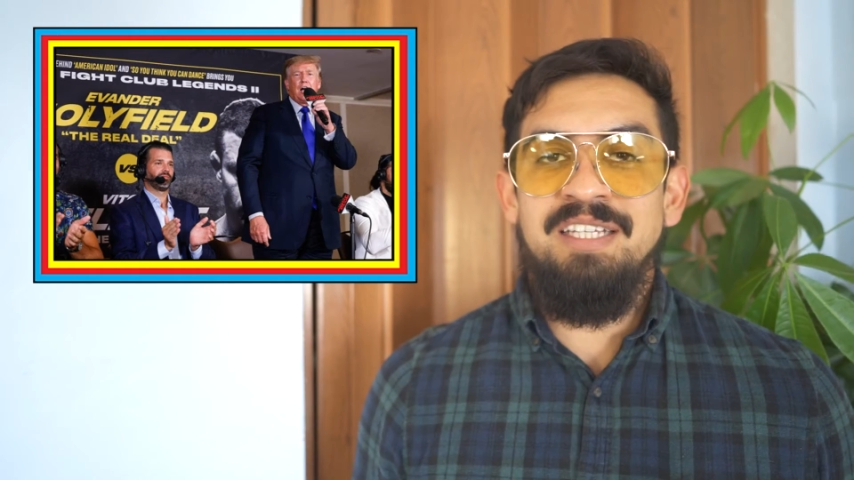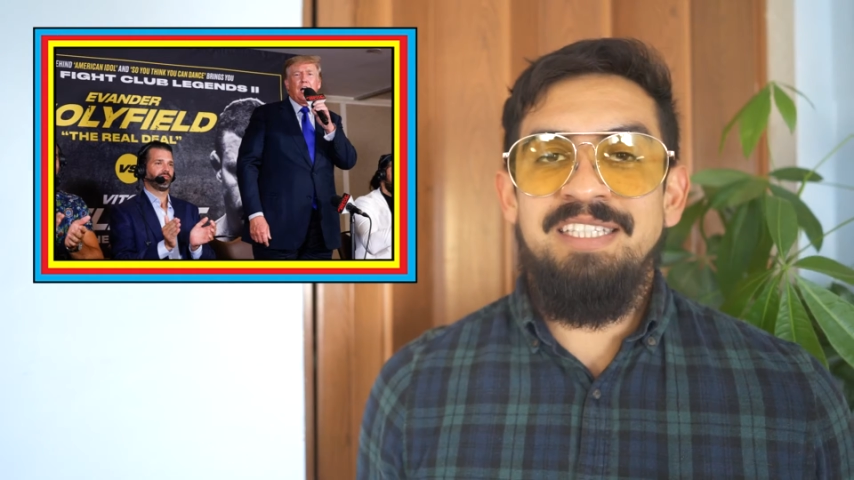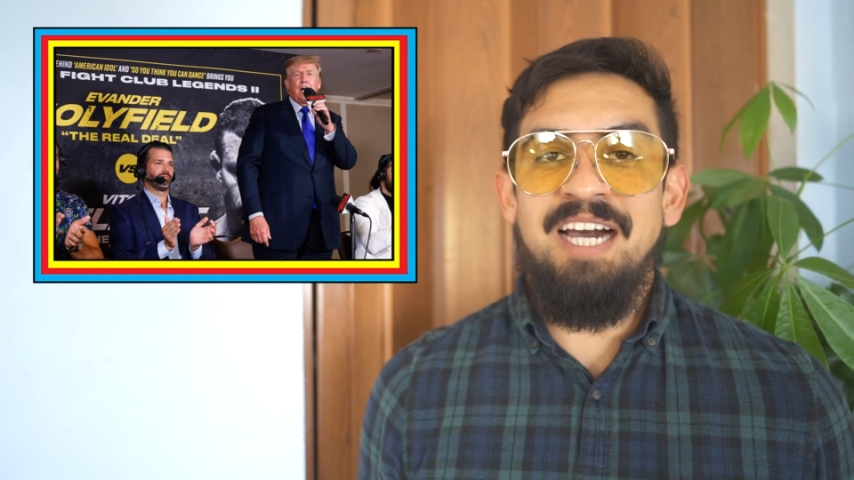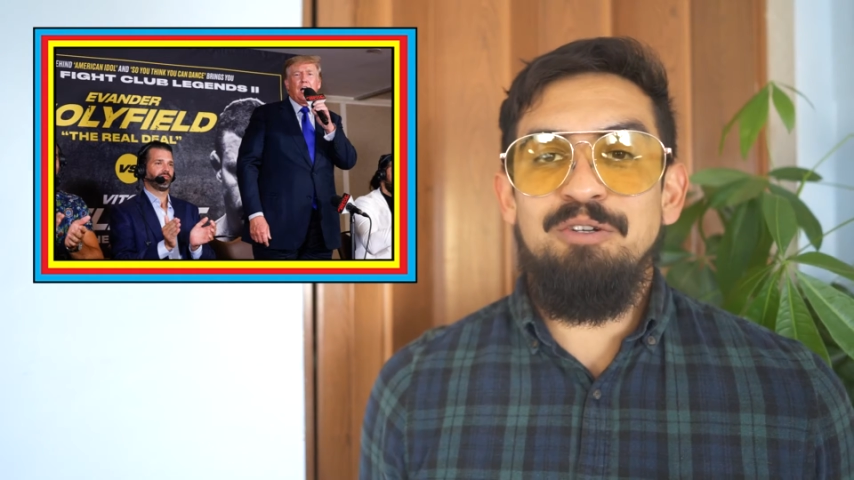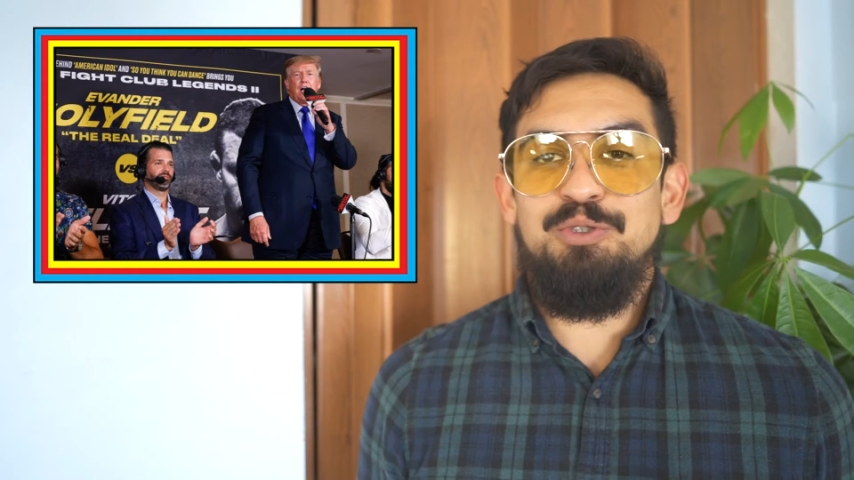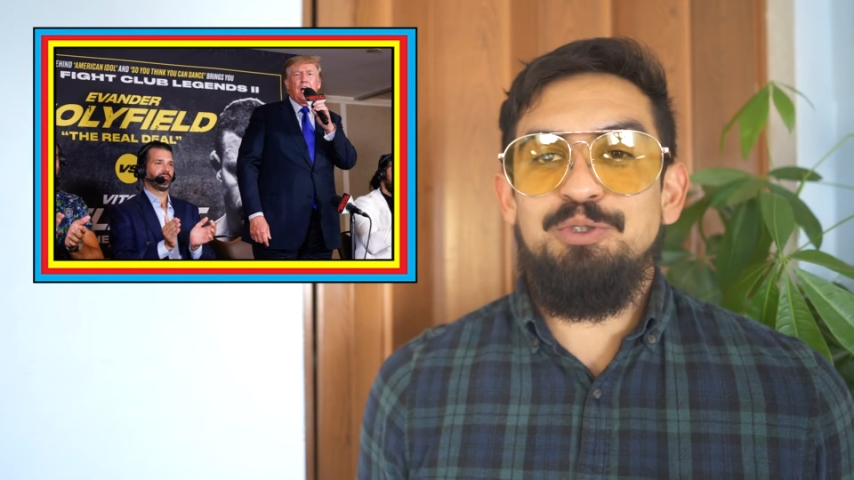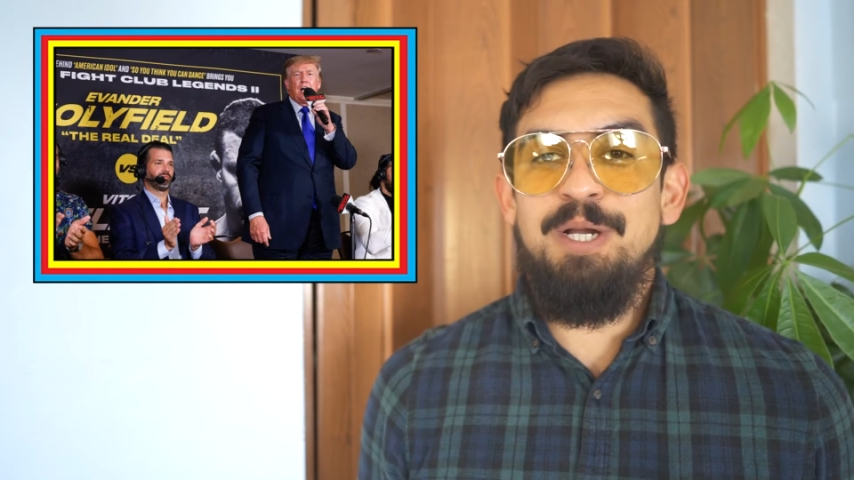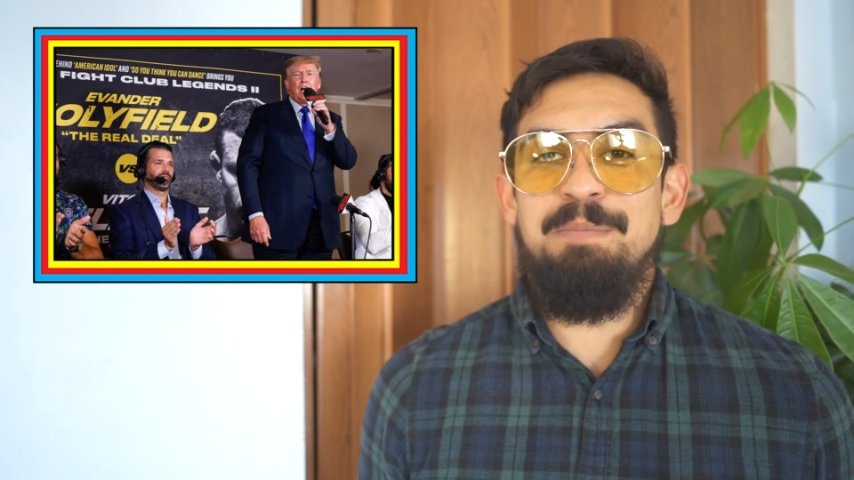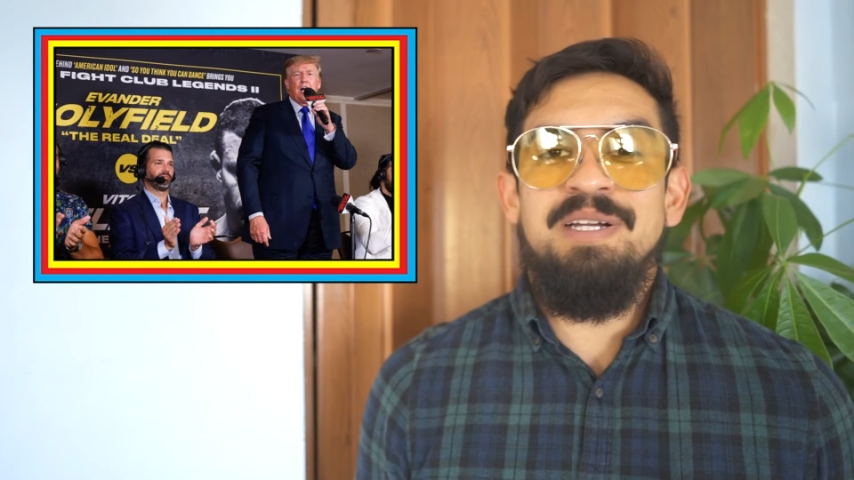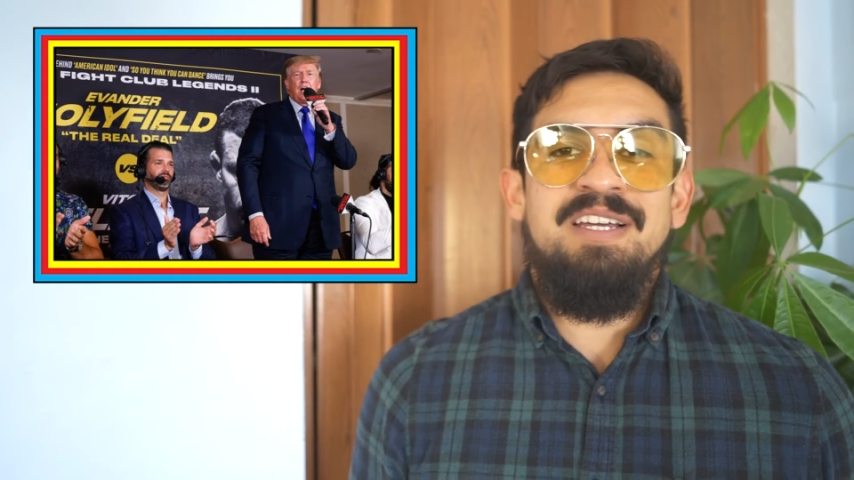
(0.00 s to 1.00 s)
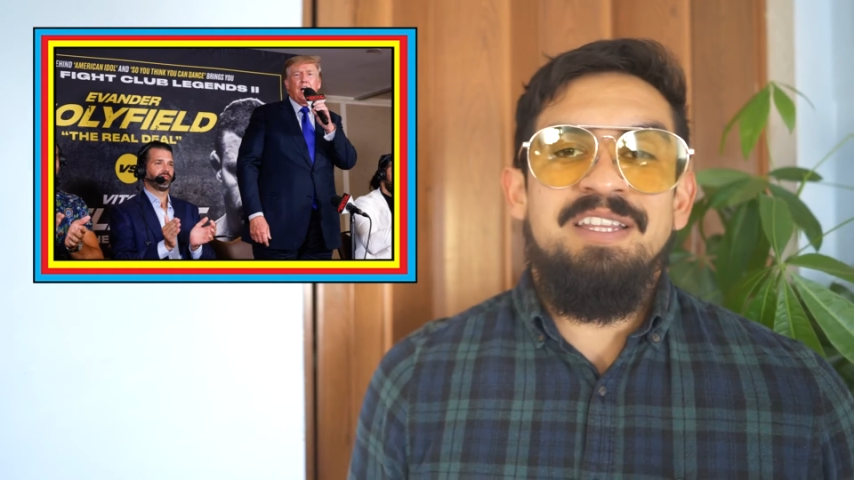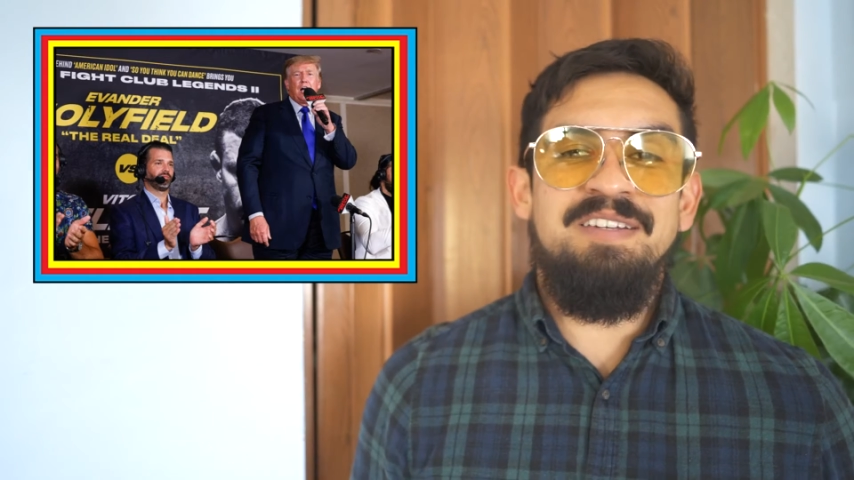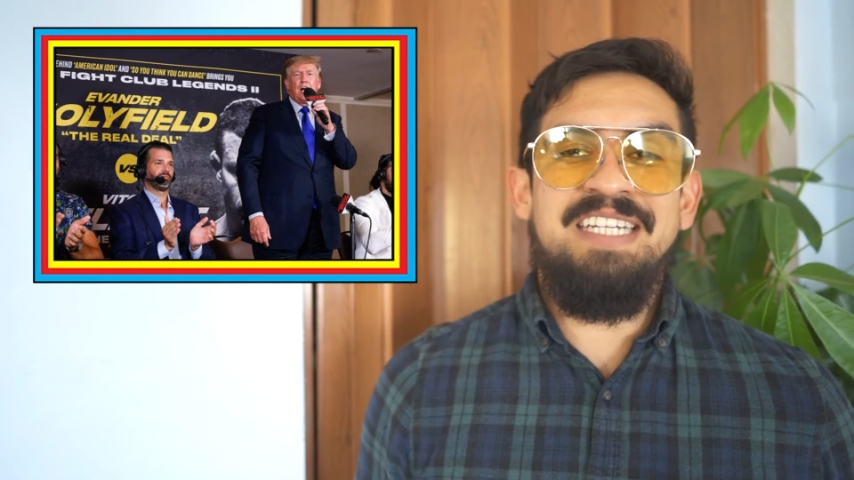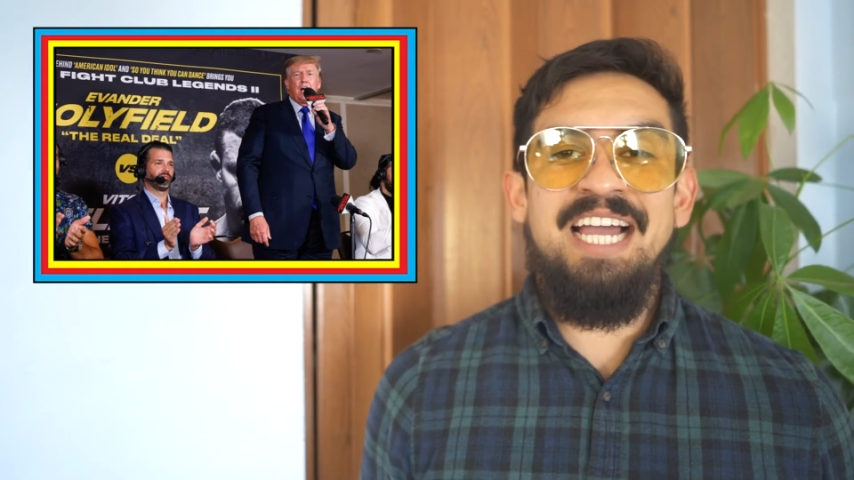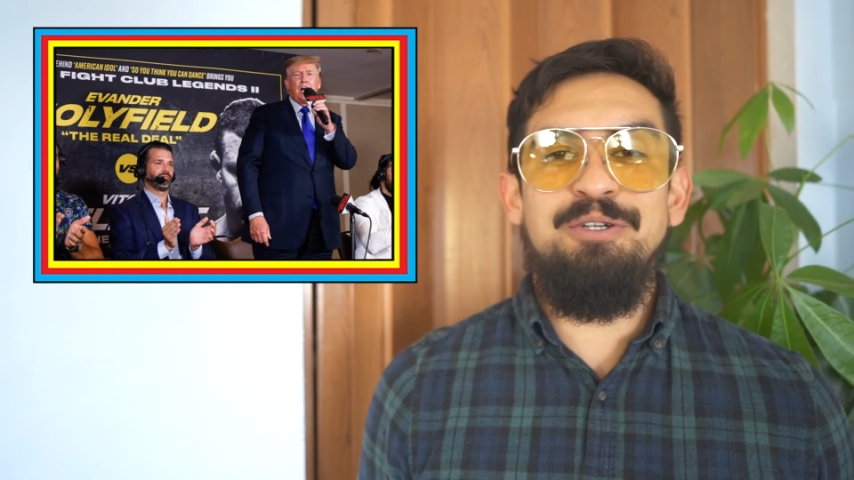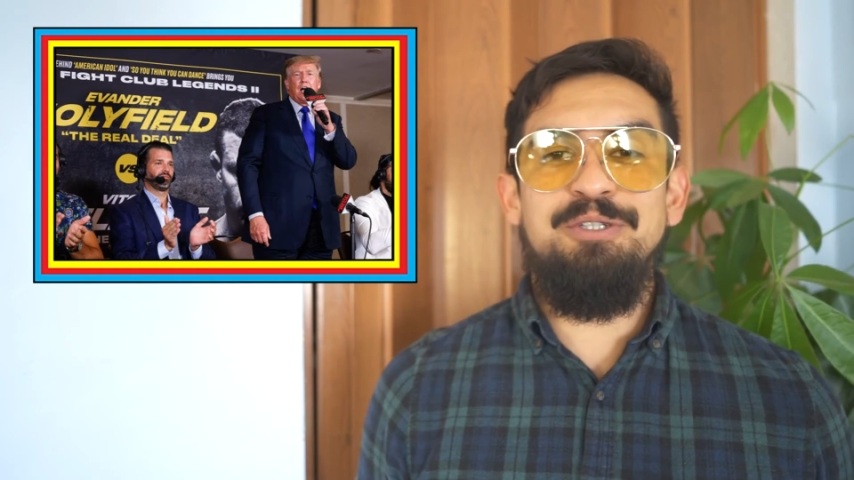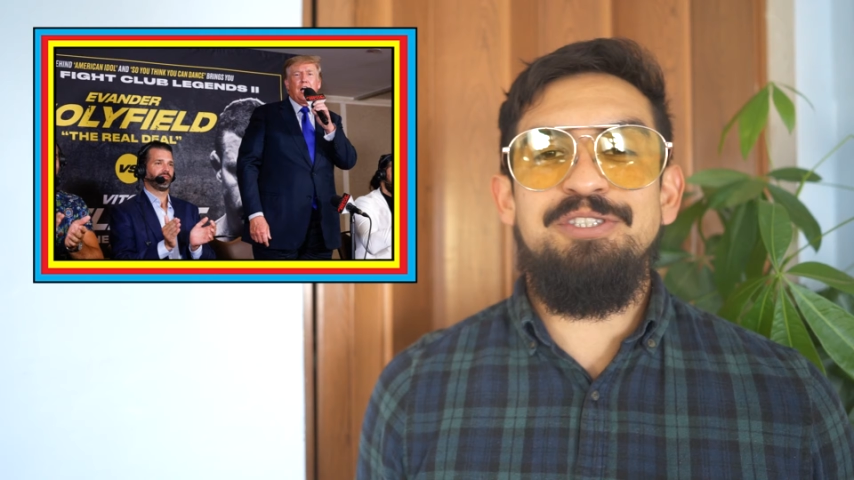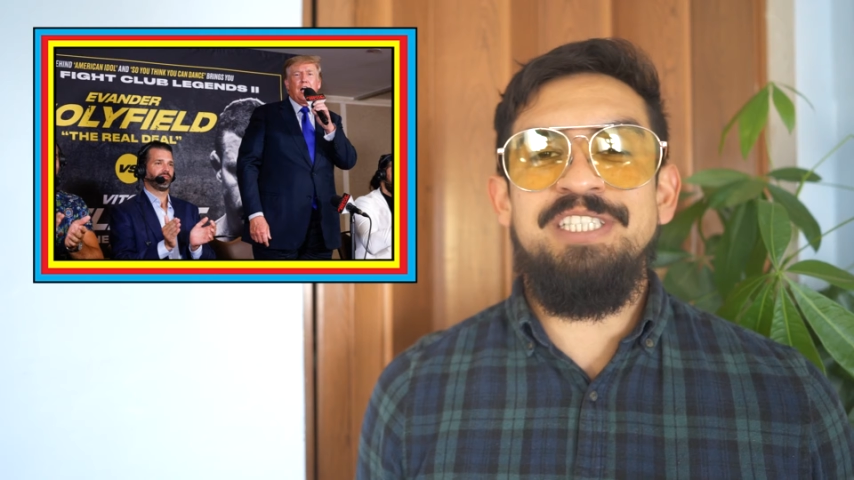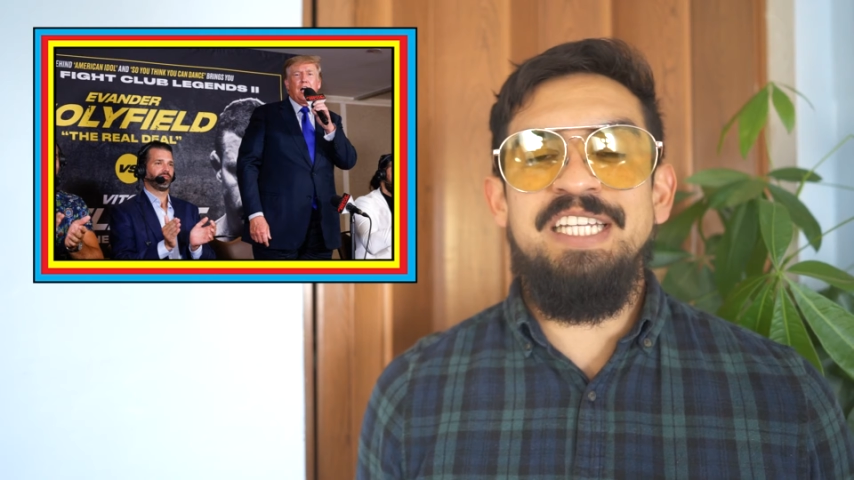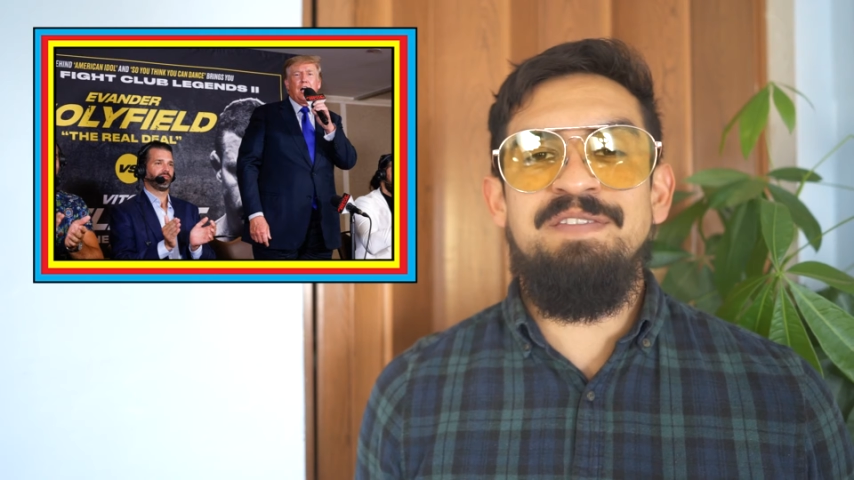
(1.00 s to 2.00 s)
Donald Trump, the guy who
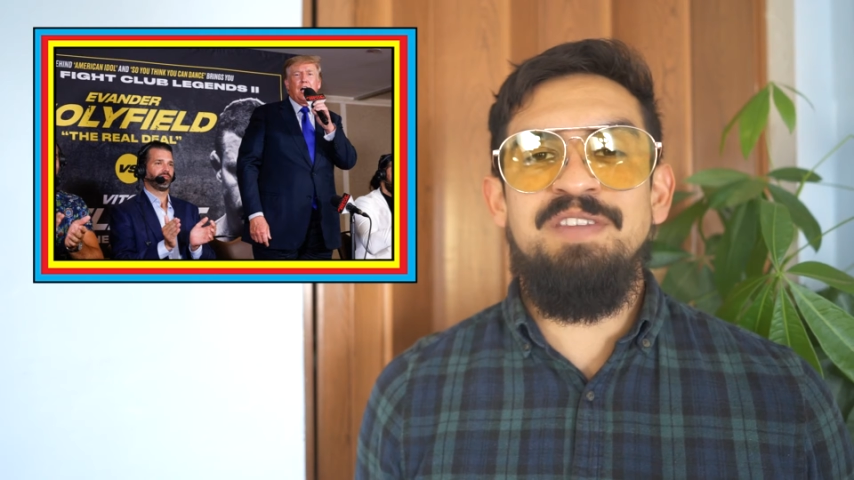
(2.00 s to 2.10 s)
used to live